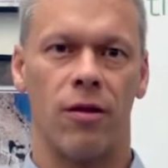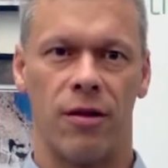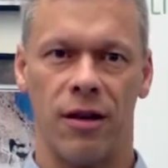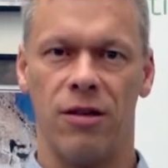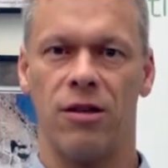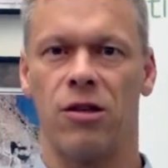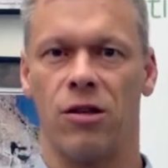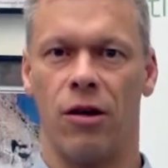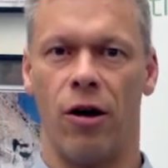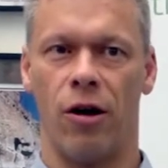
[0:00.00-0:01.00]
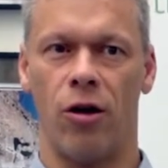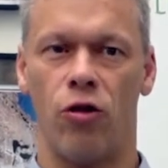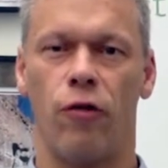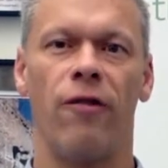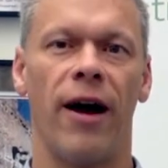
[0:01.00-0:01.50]
this,
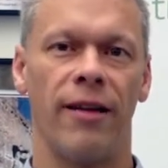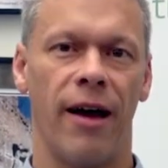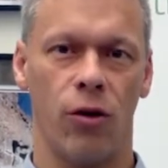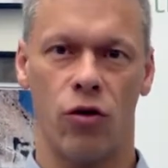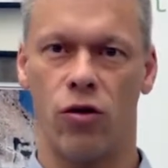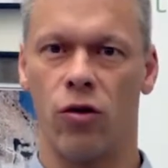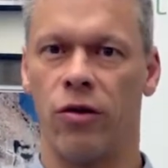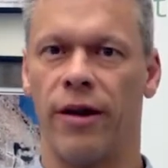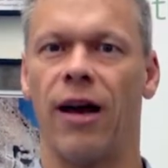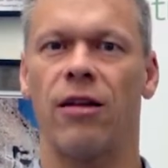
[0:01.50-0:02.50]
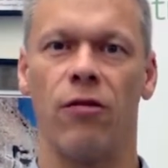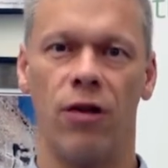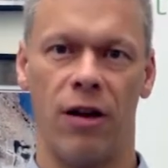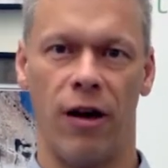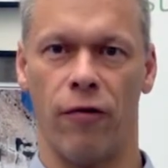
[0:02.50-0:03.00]
to find out the
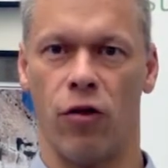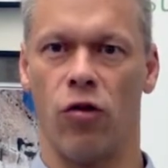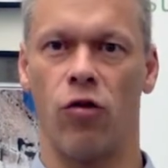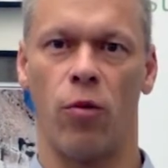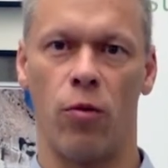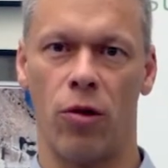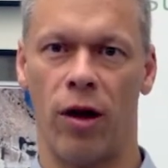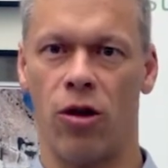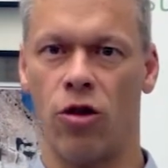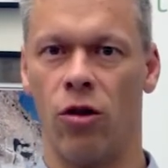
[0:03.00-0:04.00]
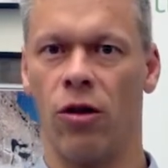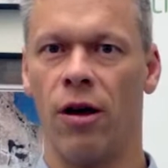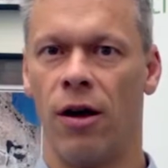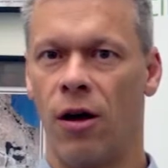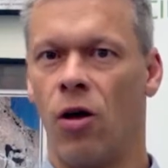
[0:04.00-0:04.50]
activity of those populations,
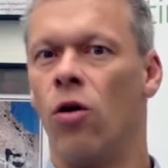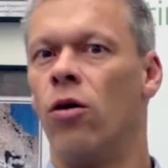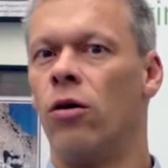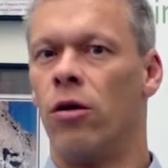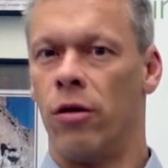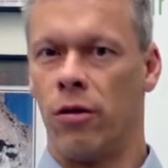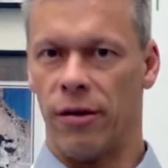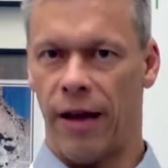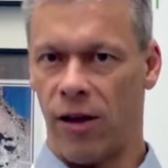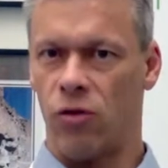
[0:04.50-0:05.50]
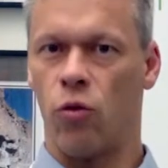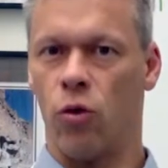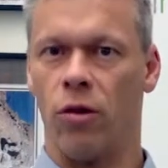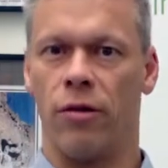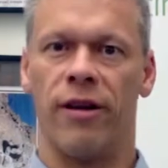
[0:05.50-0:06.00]
that
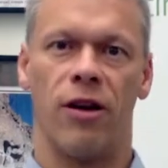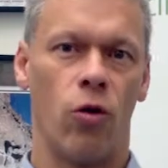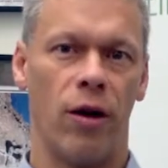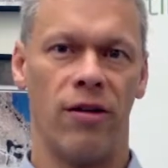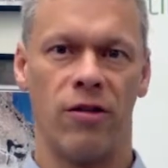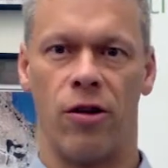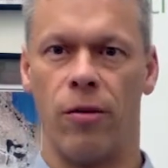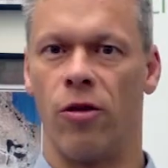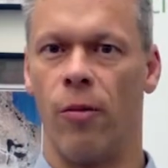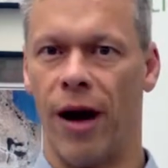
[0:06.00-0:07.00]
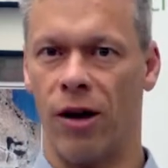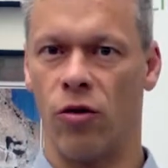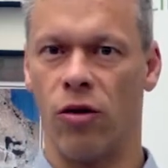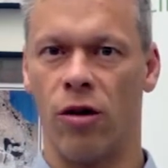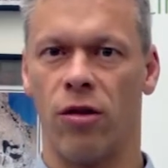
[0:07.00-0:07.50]
will decrease the
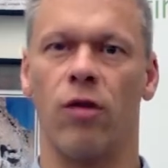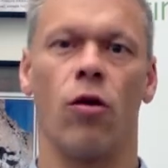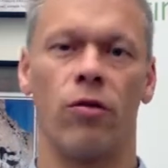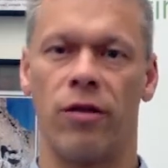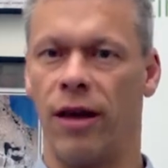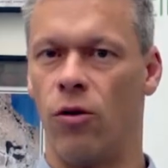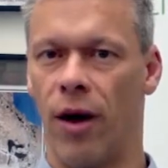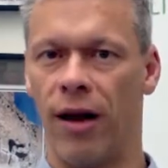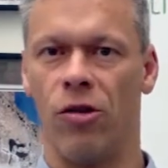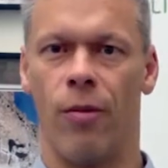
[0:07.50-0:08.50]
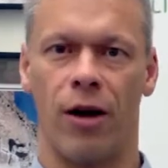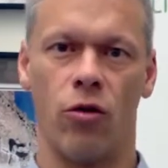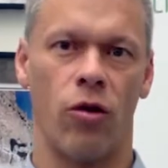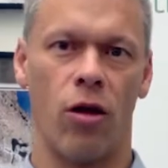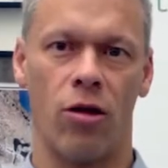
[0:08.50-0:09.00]
mycotoxin or degrade the
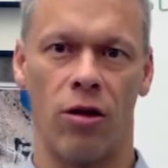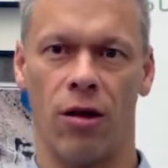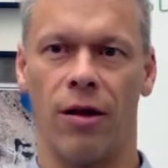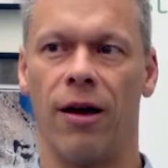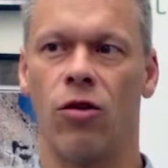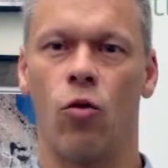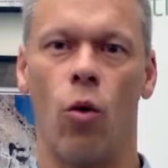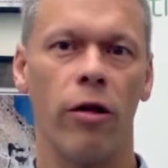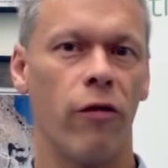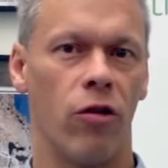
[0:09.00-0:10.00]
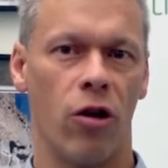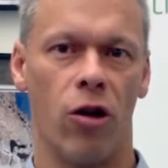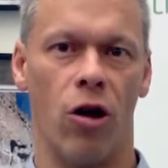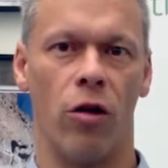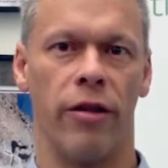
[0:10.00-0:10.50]
mycotoxin is one of the
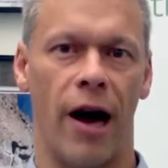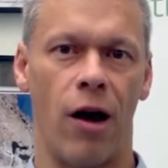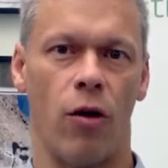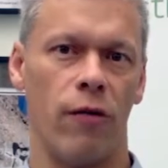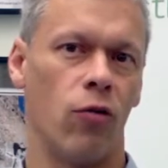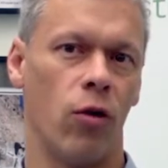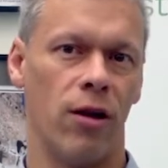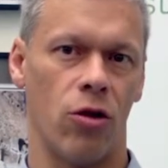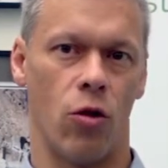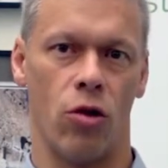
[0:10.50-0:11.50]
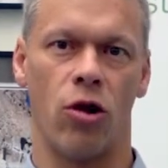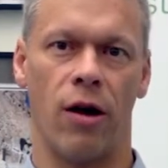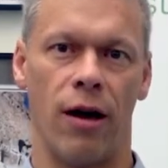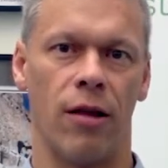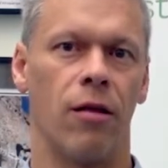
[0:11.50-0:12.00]
goals now of research
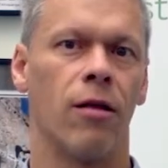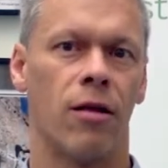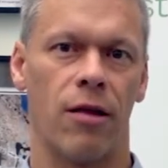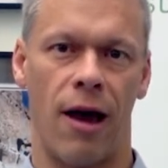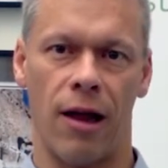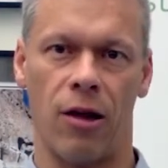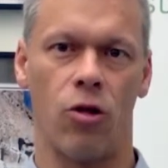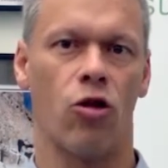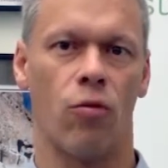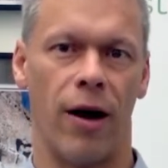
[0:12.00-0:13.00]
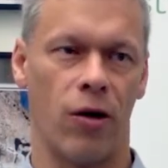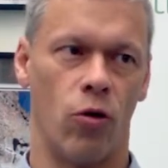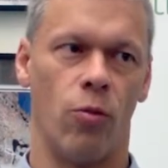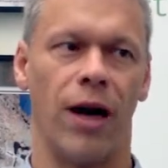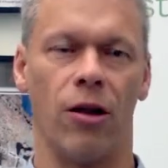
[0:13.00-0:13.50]
in silage
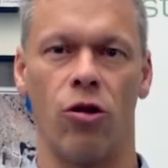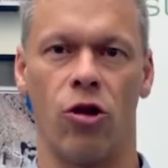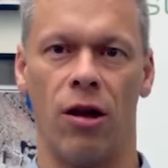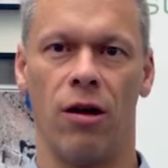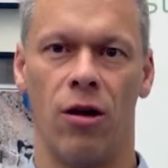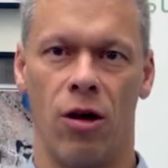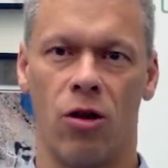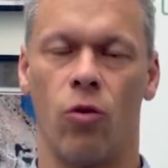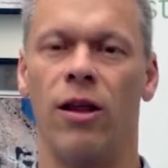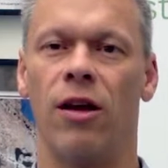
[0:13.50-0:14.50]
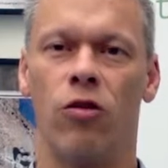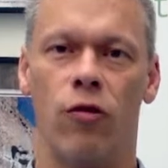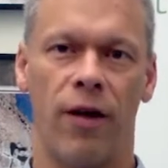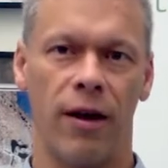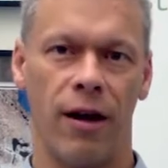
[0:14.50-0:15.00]
microbiology. So we need to
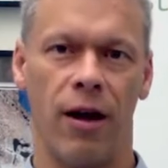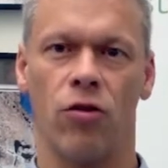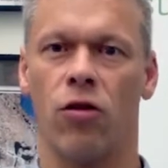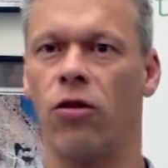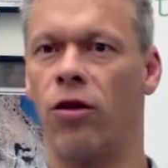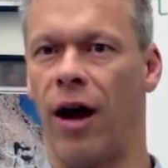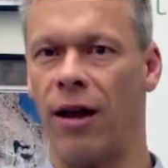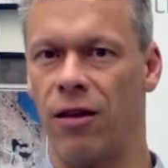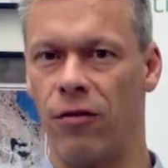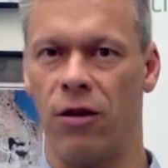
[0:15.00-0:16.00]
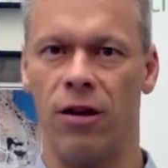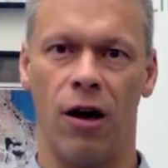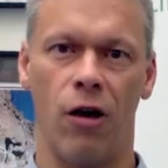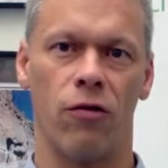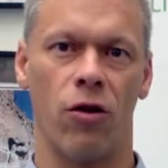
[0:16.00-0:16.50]
find out the
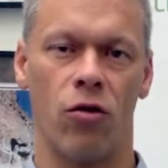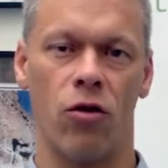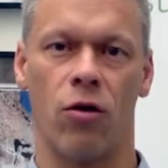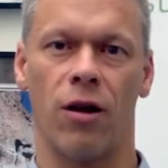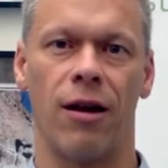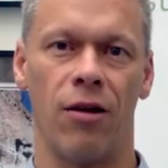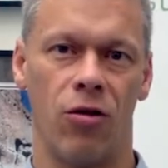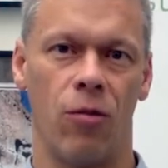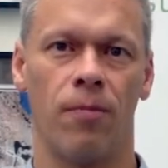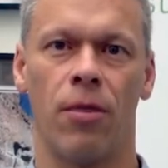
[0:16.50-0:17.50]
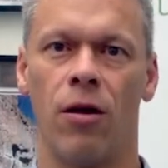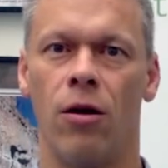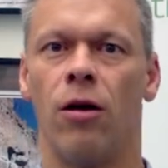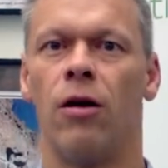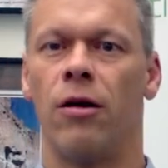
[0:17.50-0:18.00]
activity of those organisms
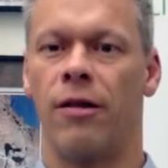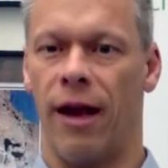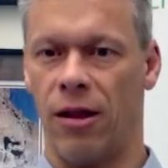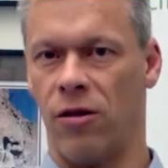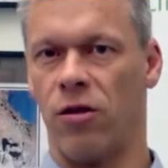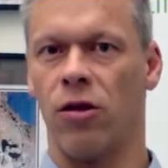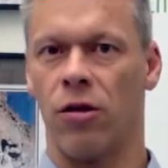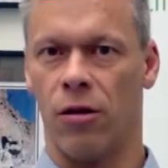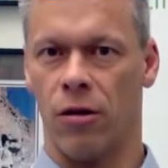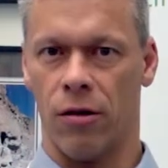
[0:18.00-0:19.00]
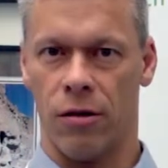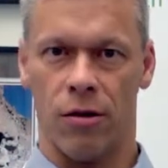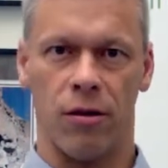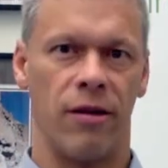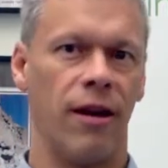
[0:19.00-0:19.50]
that
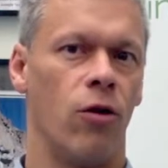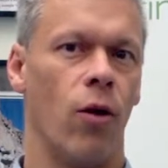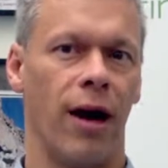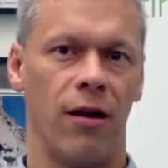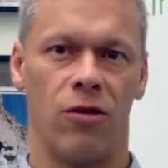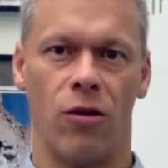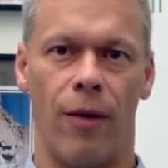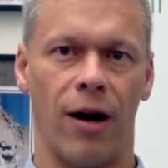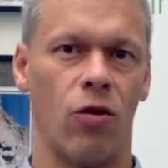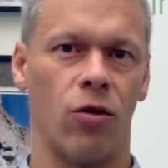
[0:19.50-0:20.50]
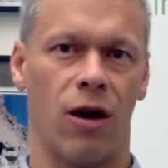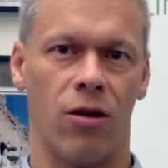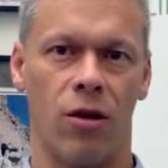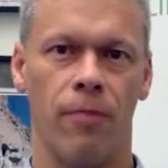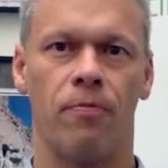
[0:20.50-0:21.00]
degrade
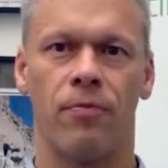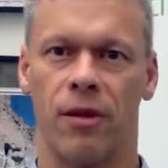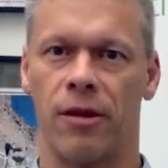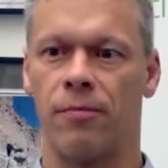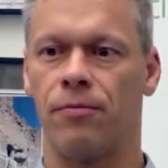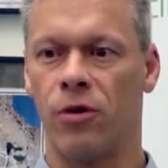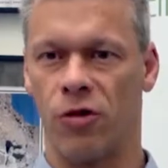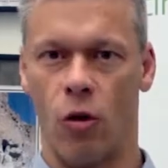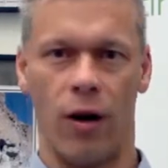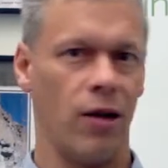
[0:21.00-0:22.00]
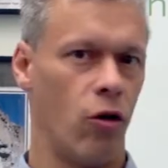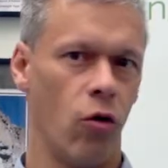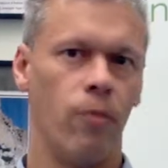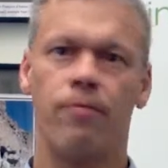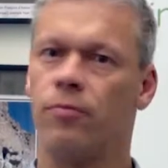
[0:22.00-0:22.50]
mycotoxin. So either